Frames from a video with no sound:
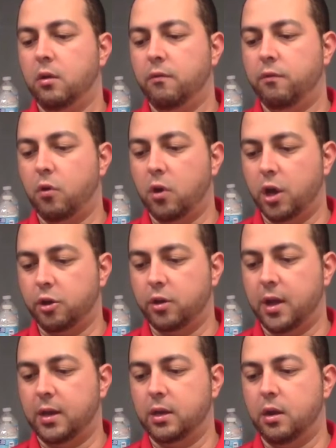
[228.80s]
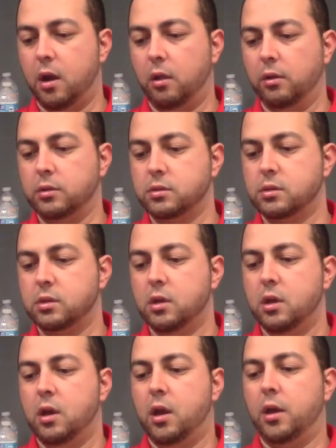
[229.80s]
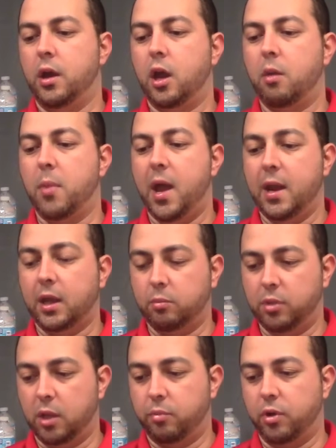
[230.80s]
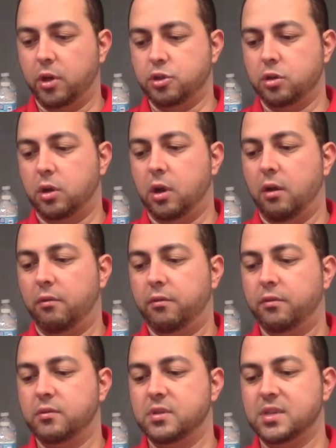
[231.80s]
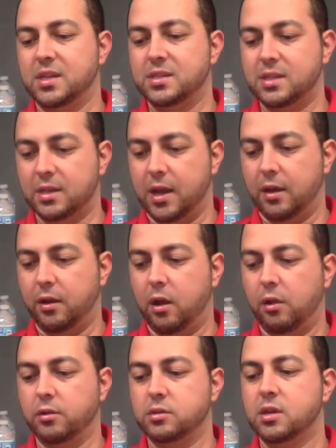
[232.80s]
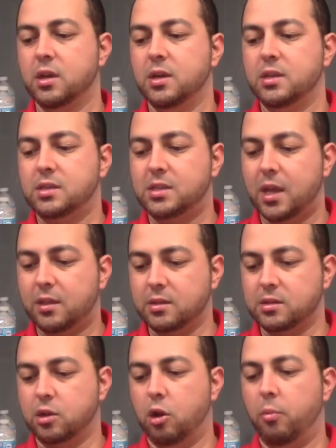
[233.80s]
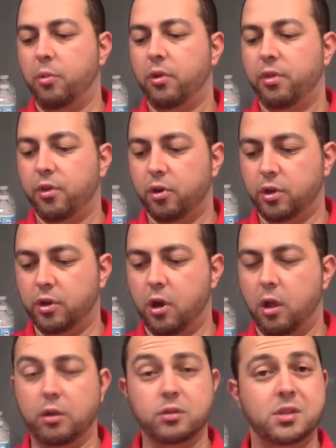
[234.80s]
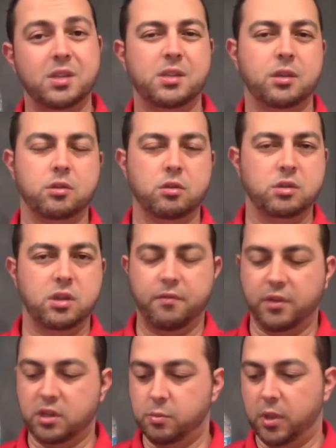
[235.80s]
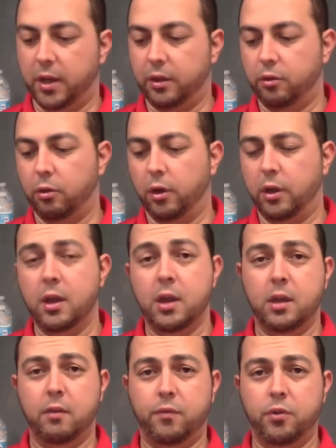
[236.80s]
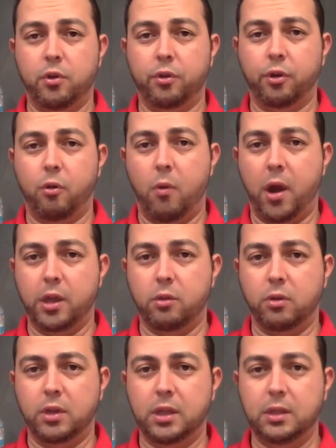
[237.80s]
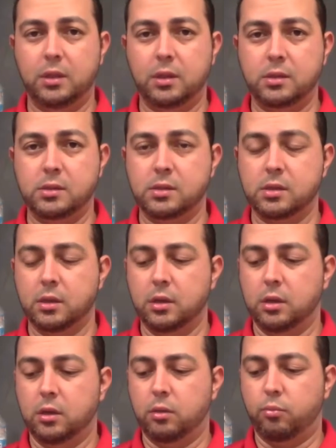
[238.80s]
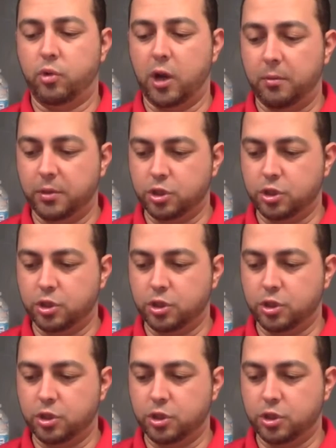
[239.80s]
$490. An automatic blood pressure cuff, $69. Stethoscope, $30. These things are self-explanatory. If you don't know why you would need these, probably